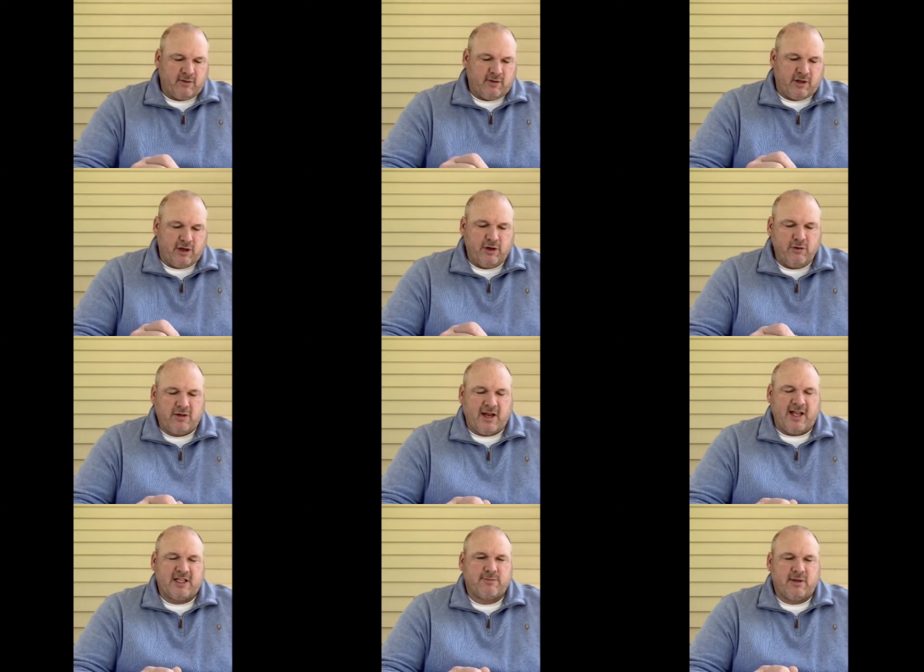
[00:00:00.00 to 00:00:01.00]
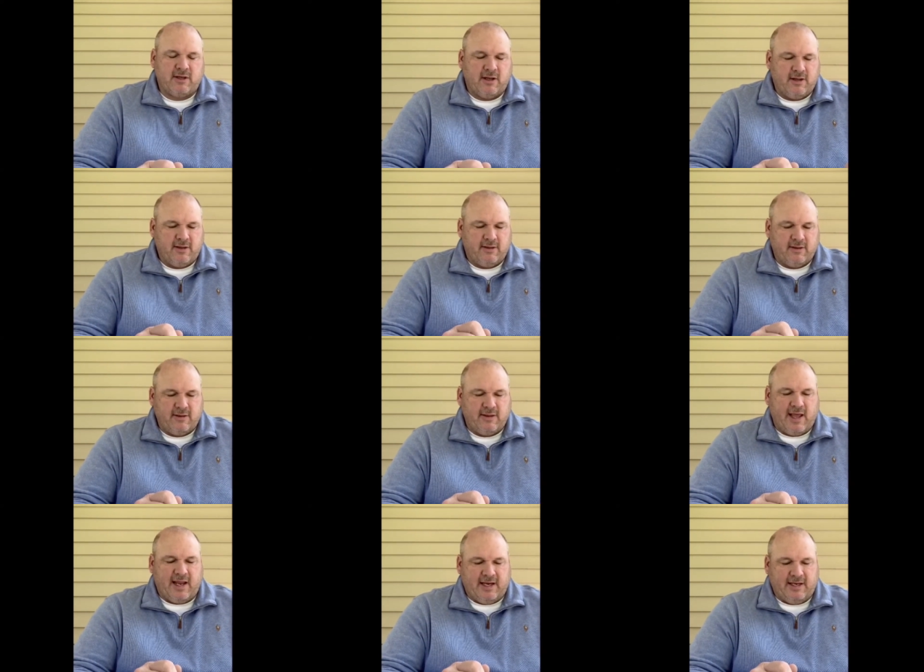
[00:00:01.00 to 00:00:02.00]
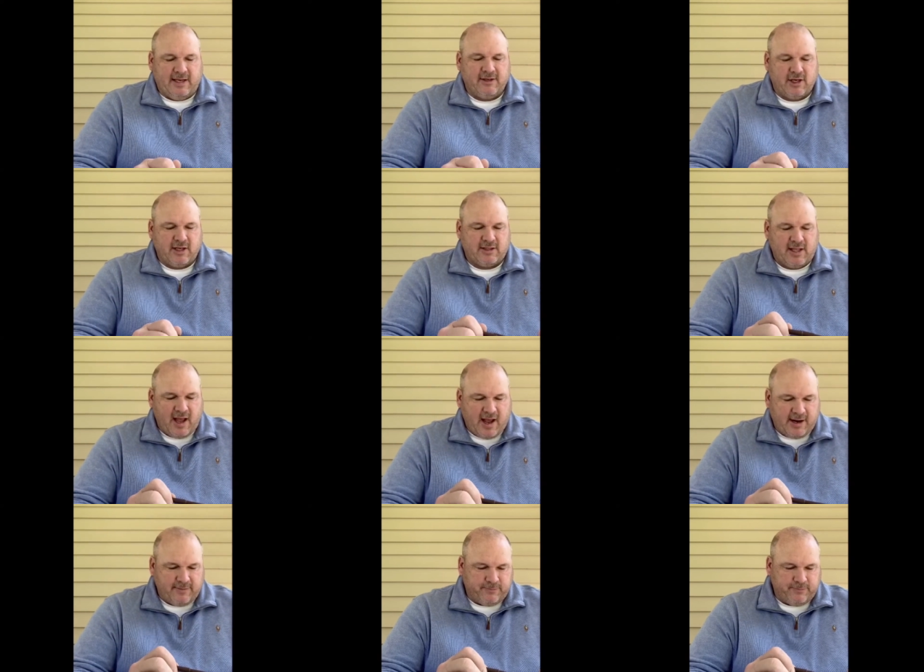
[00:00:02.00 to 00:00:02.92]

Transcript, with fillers: the New Testament that he did just that.